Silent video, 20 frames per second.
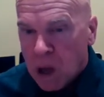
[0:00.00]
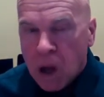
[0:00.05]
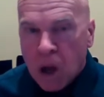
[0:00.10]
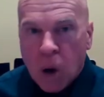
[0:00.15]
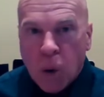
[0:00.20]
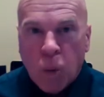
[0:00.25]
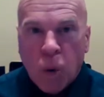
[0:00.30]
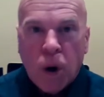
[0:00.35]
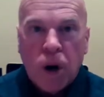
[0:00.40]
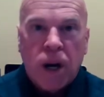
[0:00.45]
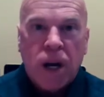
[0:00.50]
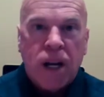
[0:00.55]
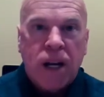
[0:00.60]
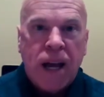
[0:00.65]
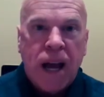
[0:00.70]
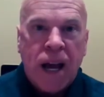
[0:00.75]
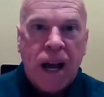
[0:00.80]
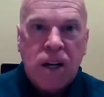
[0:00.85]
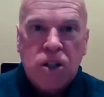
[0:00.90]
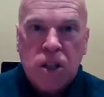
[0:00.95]
where it can
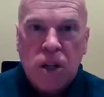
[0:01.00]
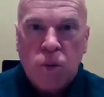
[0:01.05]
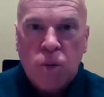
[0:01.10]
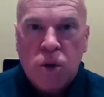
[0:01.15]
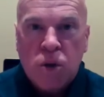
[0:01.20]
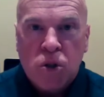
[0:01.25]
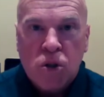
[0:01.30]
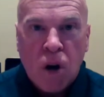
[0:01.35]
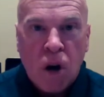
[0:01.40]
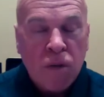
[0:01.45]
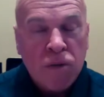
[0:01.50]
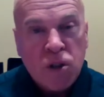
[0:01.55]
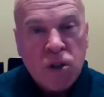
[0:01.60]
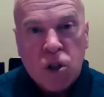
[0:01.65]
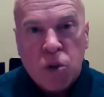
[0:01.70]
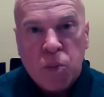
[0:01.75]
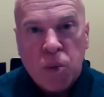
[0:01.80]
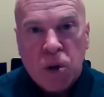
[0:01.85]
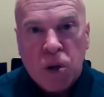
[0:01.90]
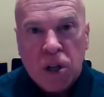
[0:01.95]
actually resolve
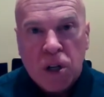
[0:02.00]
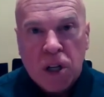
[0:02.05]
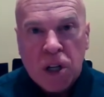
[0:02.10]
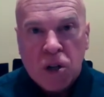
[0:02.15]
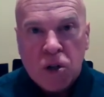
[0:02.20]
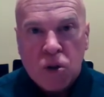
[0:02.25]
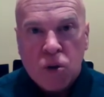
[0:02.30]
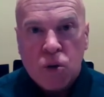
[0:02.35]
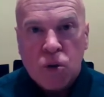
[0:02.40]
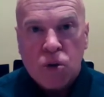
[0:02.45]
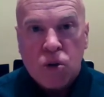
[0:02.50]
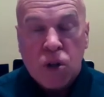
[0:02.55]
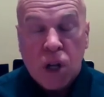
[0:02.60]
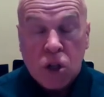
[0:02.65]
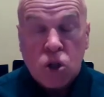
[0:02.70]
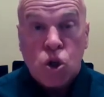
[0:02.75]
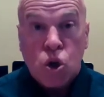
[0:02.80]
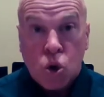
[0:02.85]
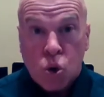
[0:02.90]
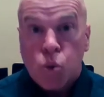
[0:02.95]
disputed issues
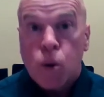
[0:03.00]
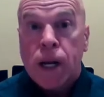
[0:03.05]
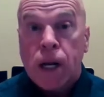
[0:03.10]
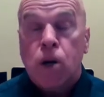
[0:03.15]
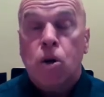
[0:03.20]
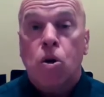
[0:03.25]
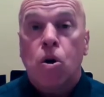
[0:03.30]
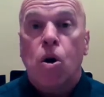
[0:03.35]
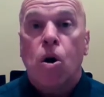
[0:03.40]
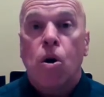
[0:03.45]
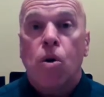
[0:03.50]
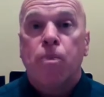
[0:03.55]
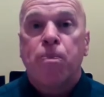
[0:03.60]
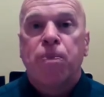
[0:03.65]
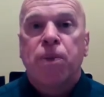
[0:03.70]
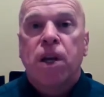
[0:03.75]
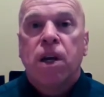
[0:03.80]
that's critical.